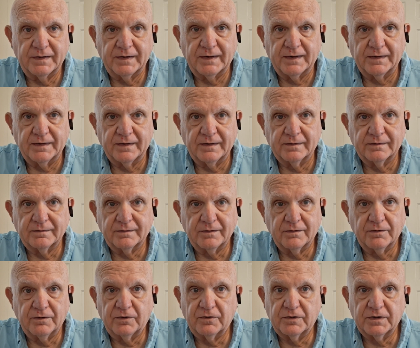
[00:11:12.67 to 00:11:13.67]
and then
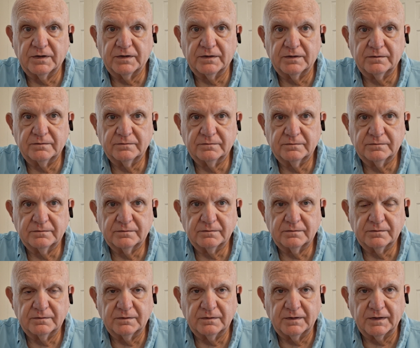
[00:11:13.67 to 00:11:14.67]
they're no good.
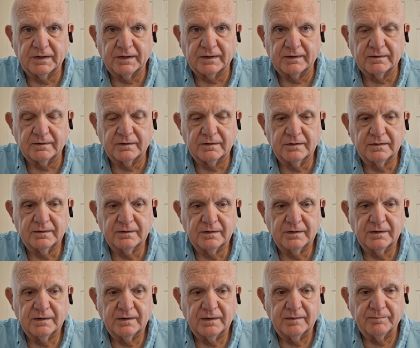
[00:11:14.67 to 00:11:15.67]
And
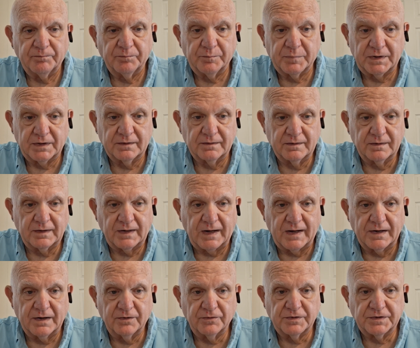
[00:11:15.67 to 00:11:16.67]
but I
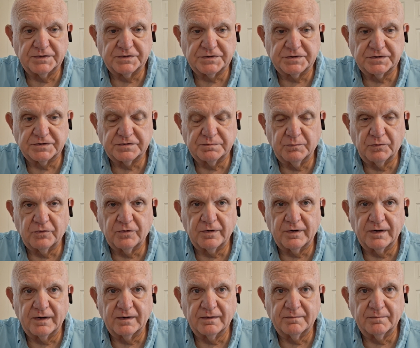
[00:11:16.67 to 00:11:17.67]
noticed this
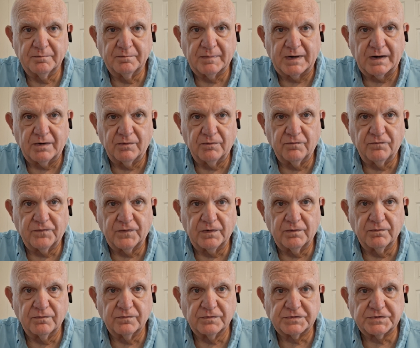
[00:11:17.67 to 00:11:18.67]
morning my old
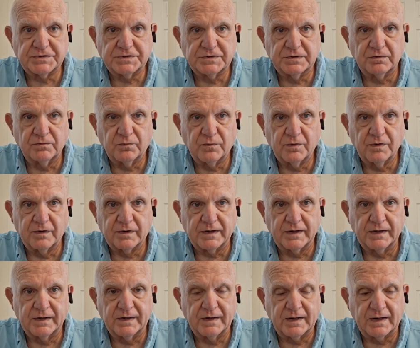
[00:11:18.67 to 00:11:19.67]
phone was still
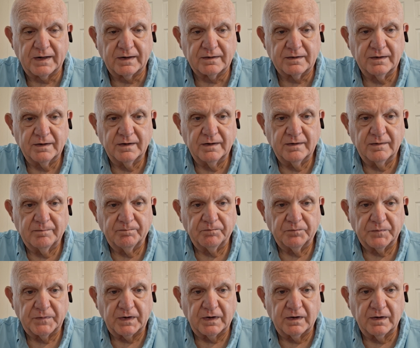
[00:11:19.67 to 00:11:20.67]
working and I
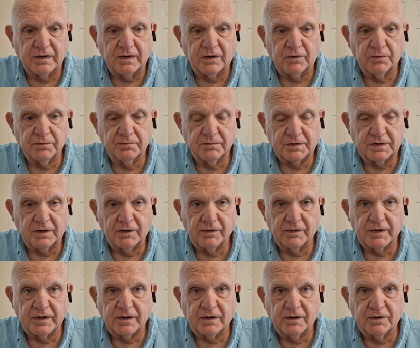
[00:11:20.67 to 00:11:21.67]
oh,
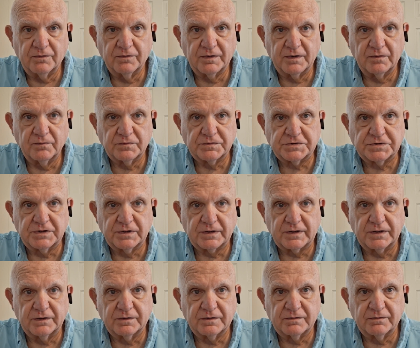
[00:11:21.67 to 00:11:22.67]
turned it on and was
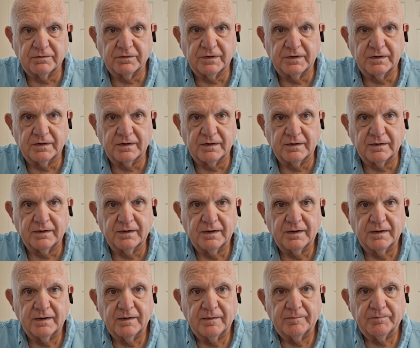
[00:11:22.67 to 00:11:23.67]
looking through it and
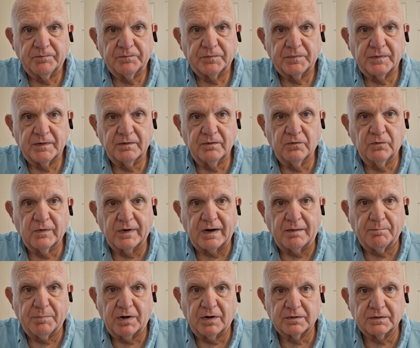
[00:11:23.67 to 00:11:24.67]
when I
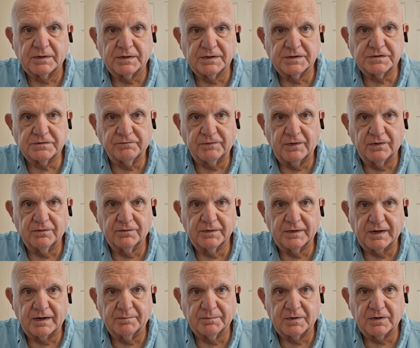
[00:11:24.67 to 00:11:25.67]
bought this phone
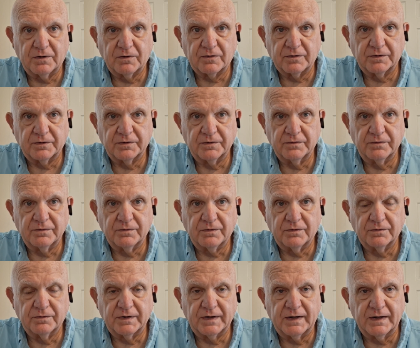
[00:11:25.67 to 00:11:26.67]
that I'm talking to you
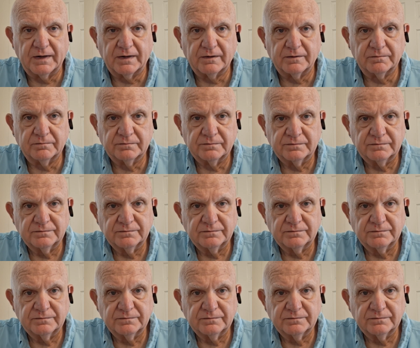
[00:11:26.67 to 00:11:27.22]
on now